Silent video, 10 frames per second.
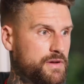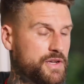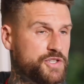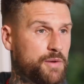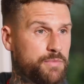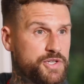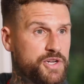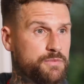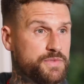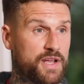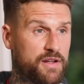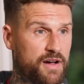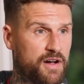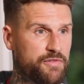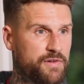a Championship centre
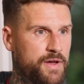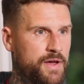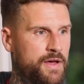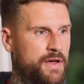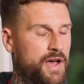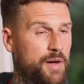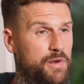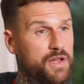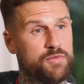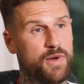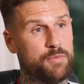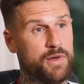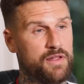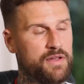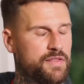half. I believe in my
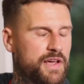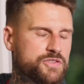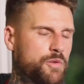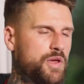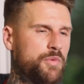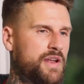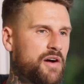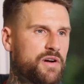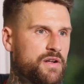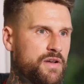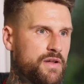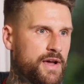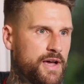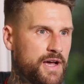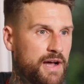ability, and that's not me being arrogant.
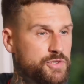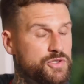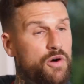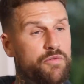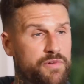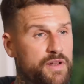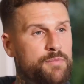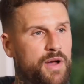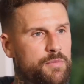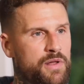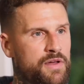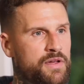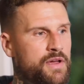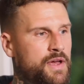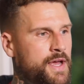Uh, I'm just confident in my
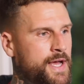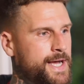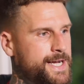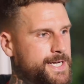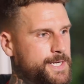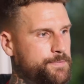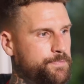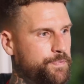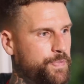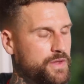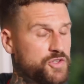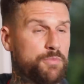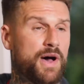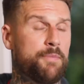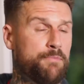ability. Um, so
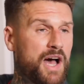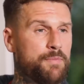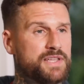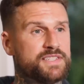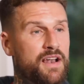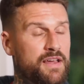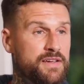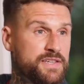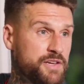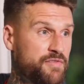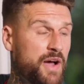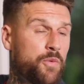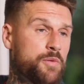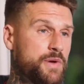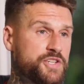my, my, mentality is, if I
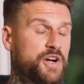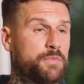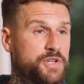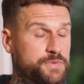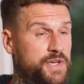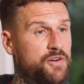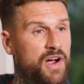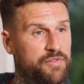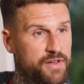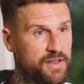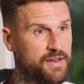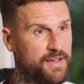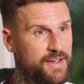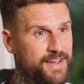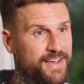want to be a championship centre half again,
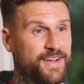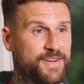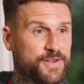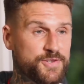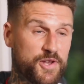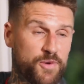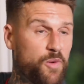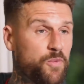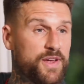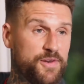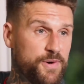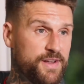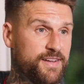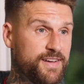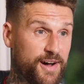you know, there's only one way of doing
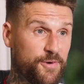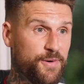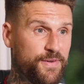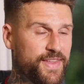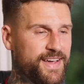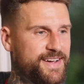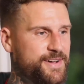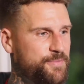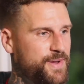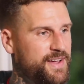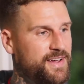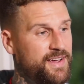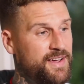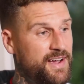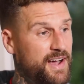it now, um,
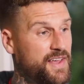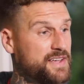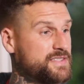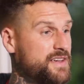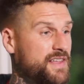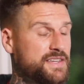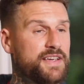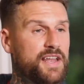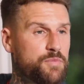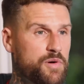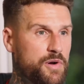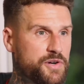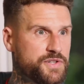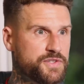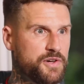and that's and that's gaining
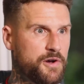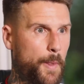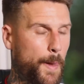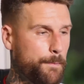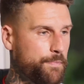promotion. So,